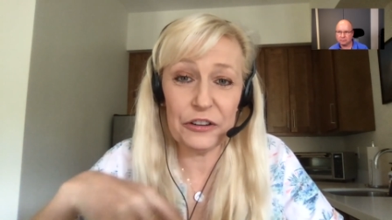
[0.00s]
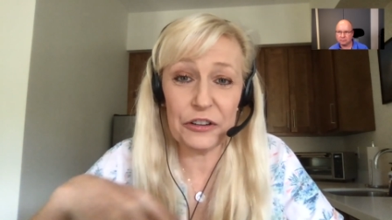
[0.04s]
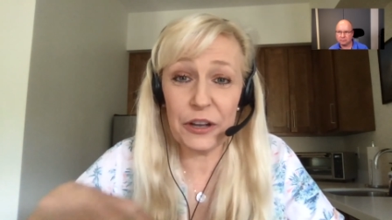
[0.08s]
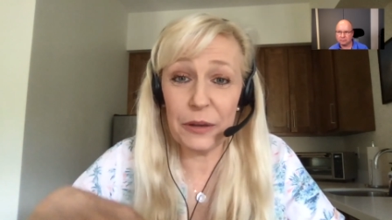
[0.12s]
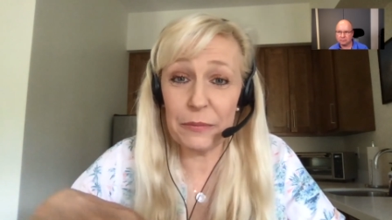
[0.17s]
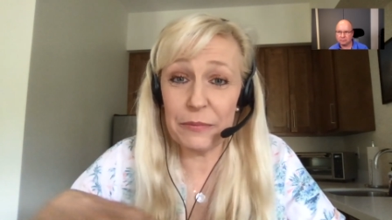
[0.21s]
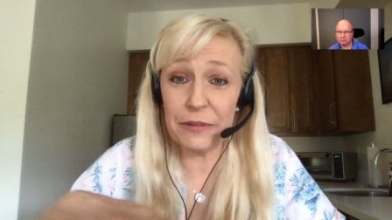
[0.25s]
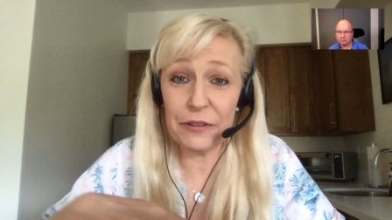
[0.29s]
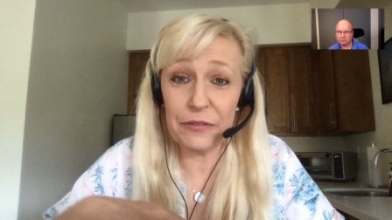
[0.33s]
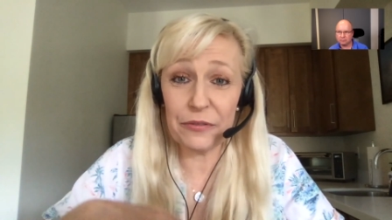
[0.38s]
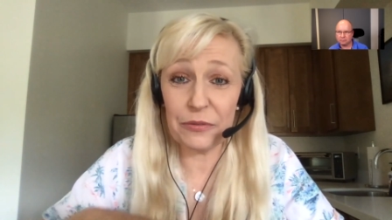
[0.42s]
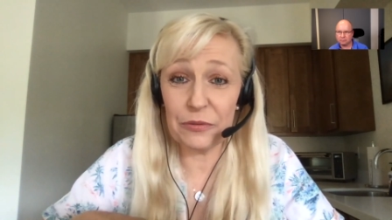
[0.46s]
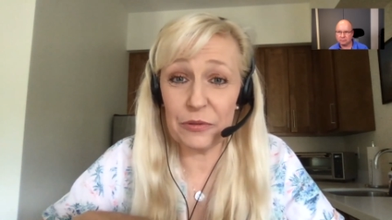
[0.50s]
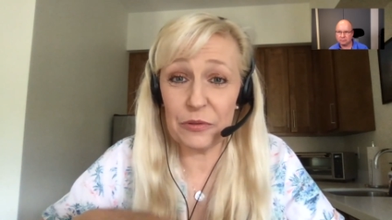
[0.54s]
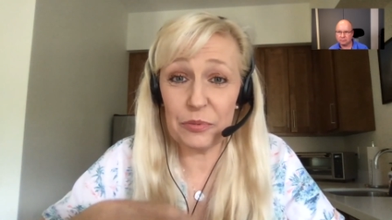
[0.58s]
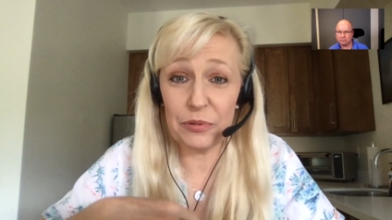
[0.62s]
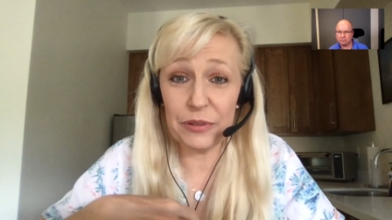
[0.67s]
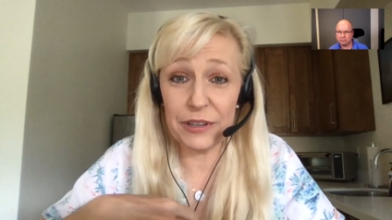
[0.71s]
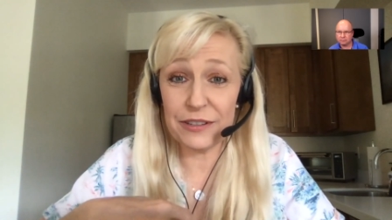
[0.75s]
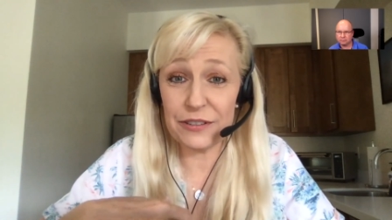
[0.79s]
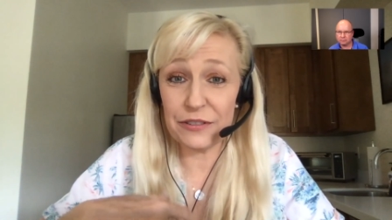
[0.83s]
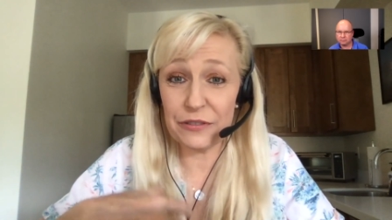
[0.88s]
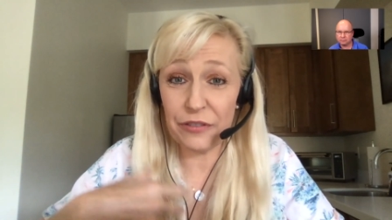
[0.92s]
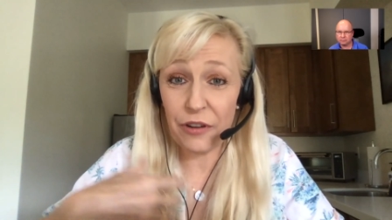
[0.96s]
you coming from a
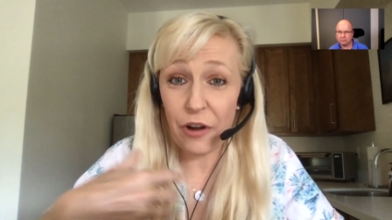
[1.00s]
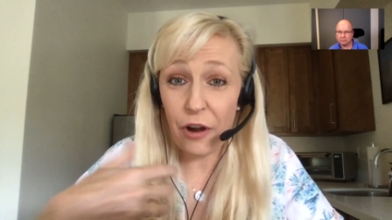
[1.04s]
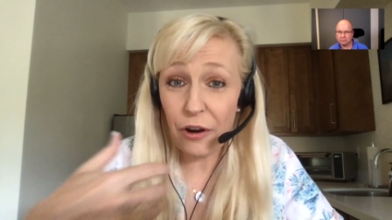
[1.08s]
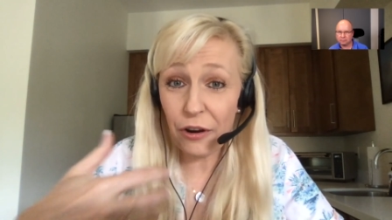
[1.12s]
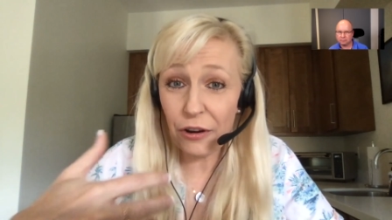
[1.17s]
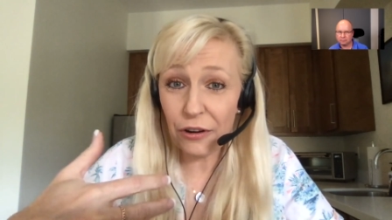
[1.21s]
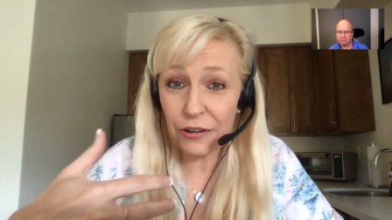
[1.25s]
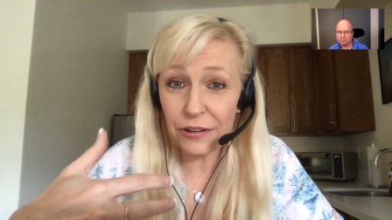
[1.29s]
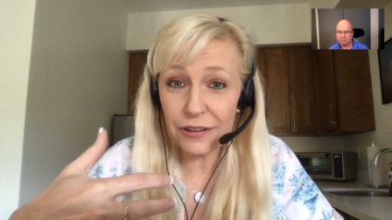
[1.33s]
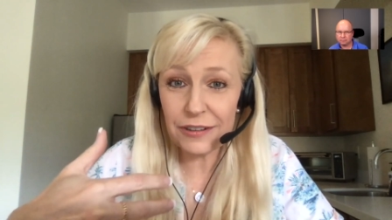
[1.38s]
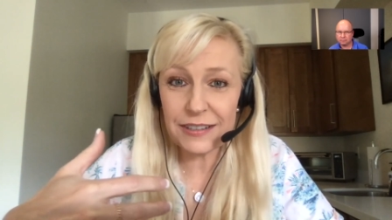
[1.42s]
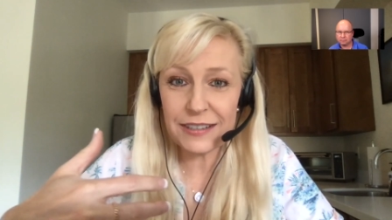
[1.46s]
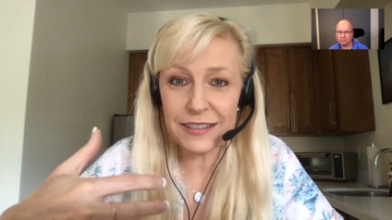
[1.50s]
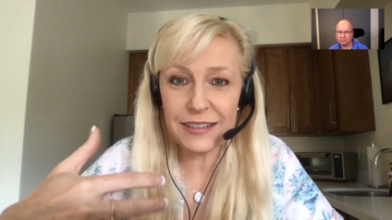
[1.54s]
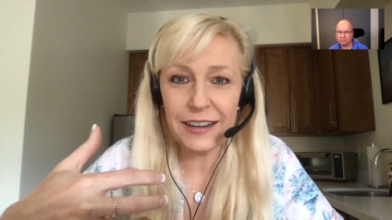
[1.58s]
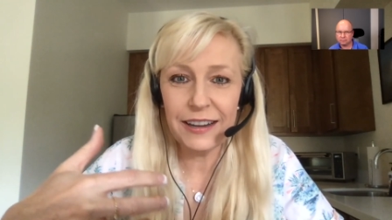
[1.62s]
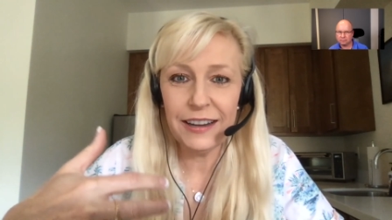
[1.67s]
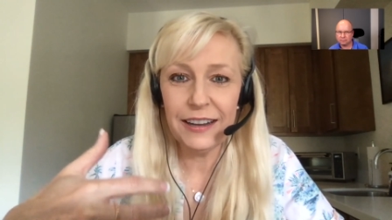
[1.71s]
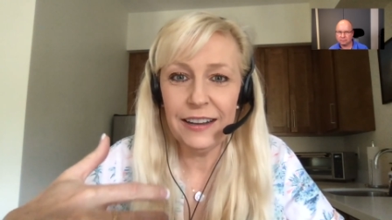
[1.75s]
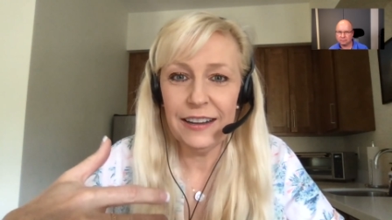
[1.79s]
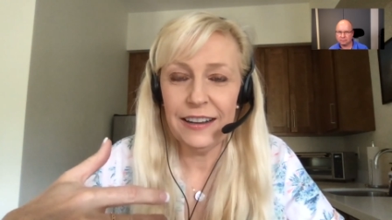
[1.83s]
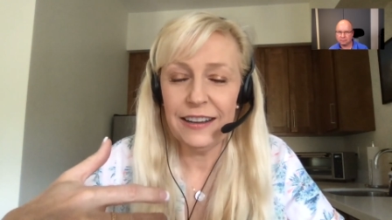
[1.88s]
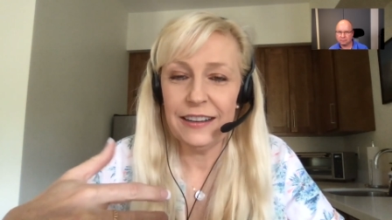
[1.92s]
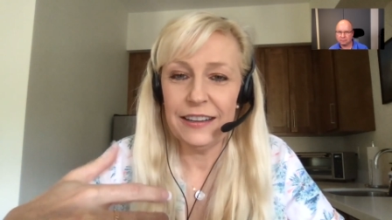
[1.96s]
place of heart,
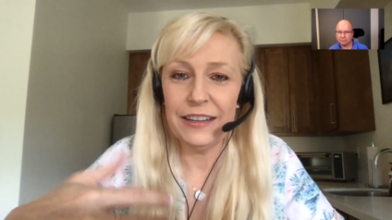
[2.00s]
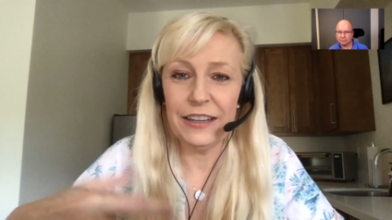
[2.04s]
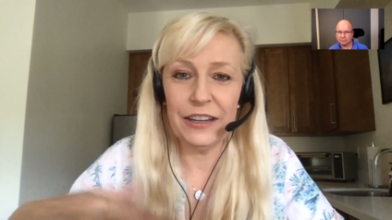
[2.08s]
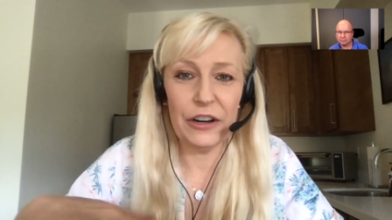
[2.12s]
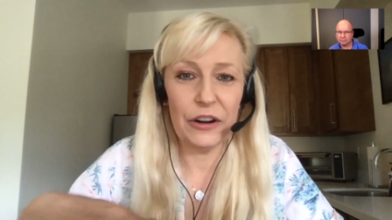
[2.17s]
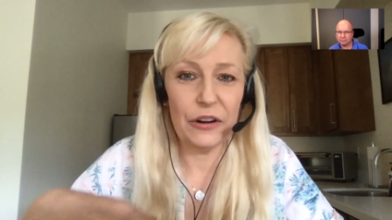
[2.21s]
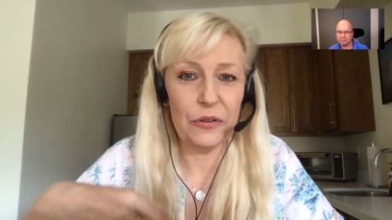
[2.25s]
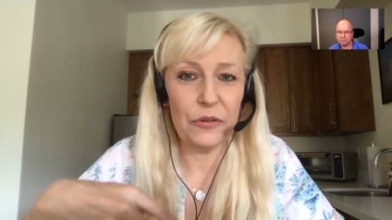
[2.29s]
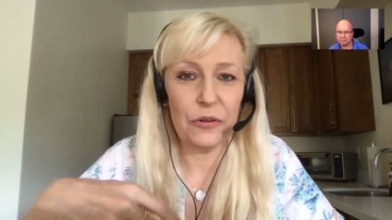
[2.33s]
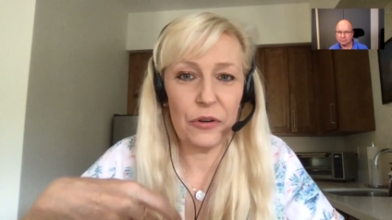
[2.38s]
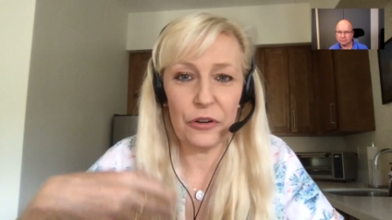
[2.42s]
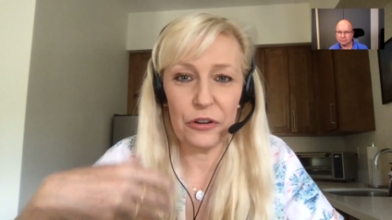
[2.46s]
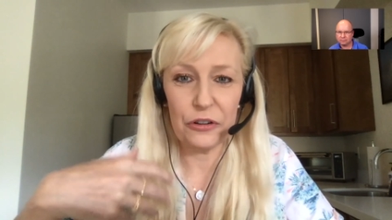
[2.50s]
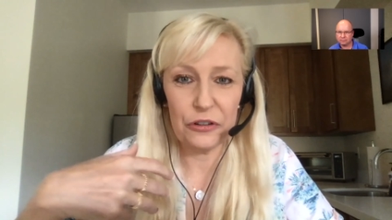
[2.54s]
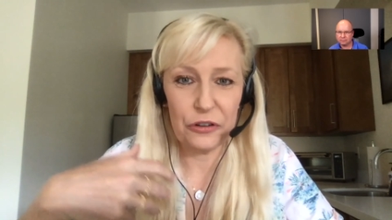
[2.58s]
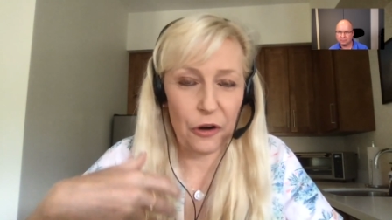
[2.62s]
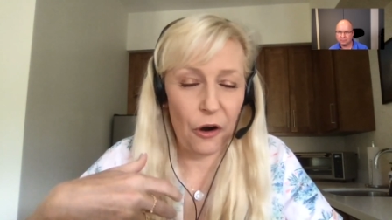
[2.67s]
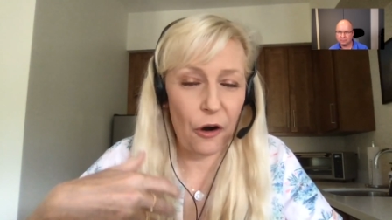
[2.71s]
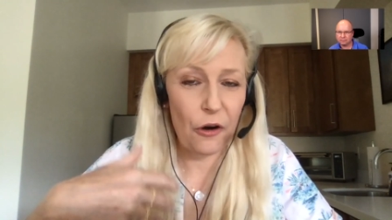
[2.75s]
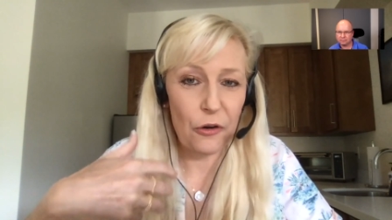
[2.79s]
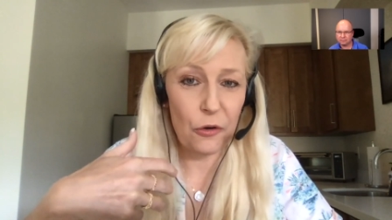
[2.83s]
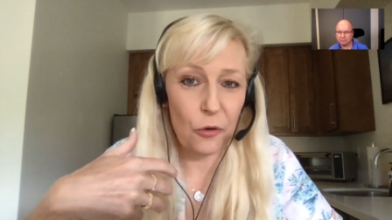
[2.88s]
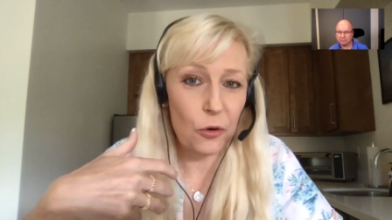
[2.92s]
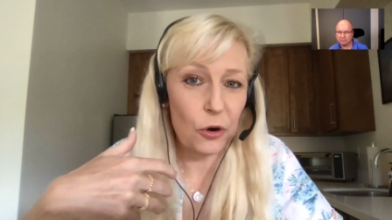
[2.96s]
you know,
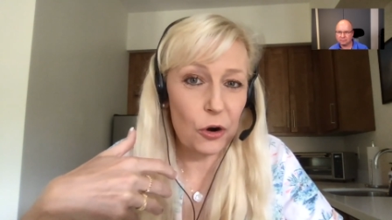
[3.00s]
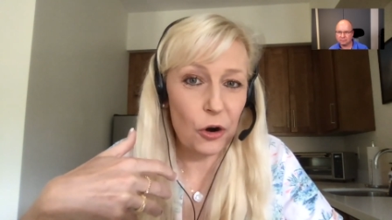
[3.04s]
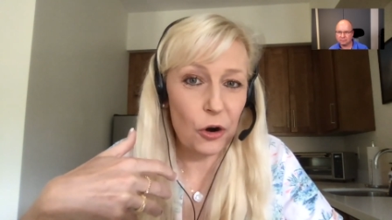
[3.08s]
or,